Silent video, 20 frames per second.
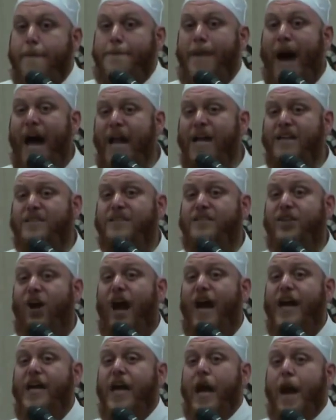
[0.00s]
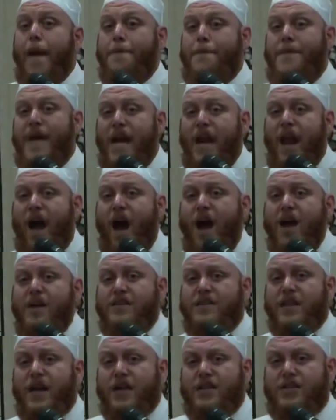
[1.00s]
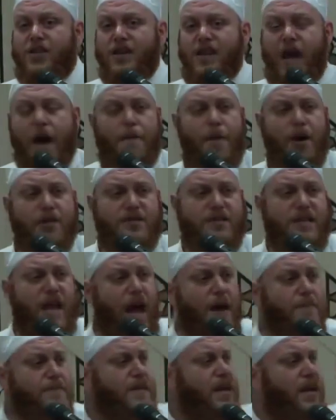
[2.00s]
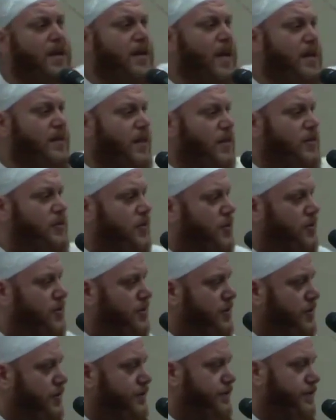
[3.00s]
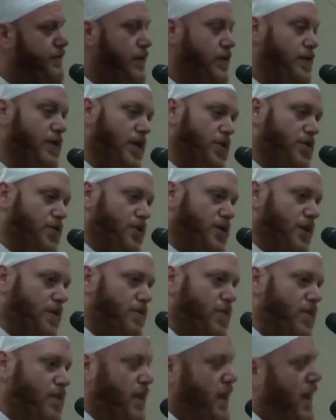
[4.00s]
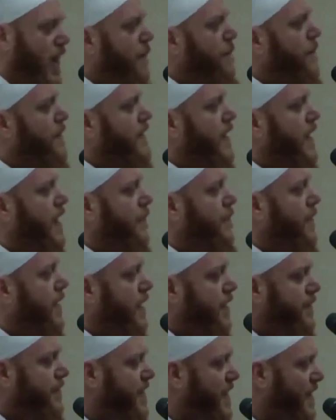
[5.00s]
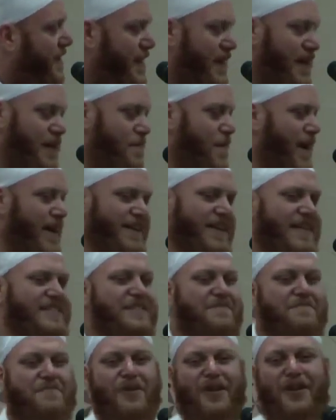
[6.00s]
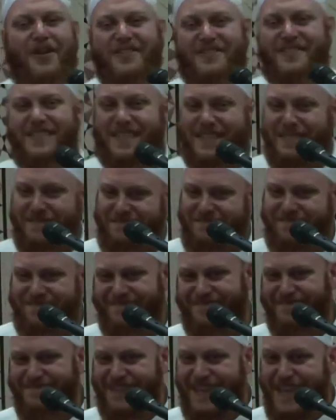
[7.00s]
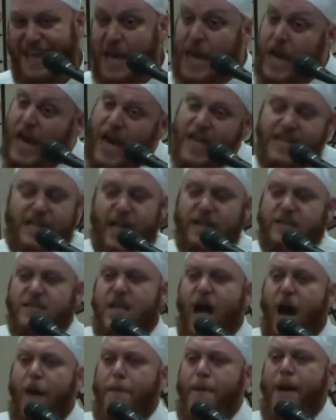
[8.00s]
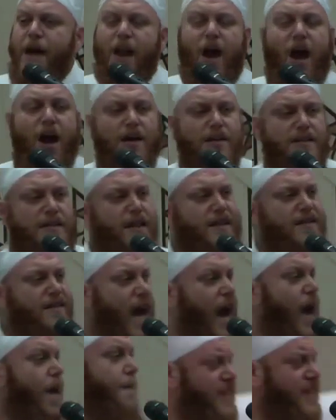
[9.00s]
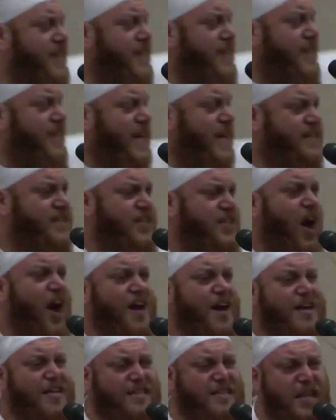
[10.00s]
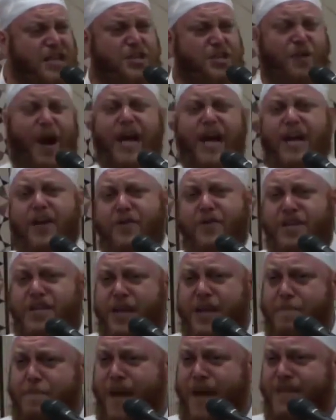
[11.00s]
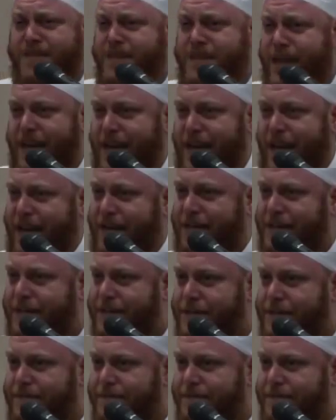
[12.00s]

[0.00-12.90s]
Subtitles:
Palestine belongs to the Muslims, not the Jews. The Jews are more than happy to come and live there, but it doesn't belong to them. It does not belong to them. End of the Zionist Israeli regime, bi-ithnillah.